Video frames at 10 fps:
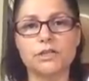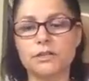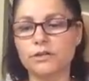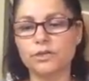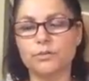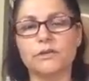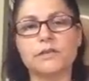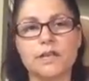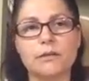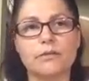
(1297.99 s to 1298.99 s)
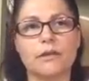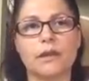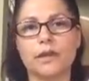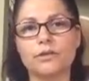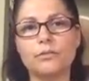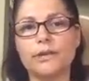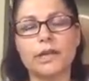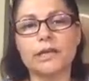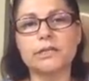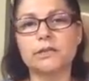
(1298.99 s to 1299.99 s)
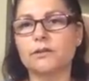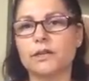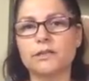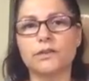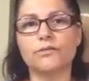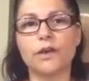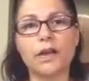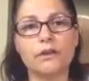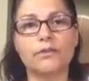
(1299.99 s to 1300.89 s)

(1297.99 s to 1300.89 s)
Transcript: It's going to be the same thing, and you'll be 90 or 95,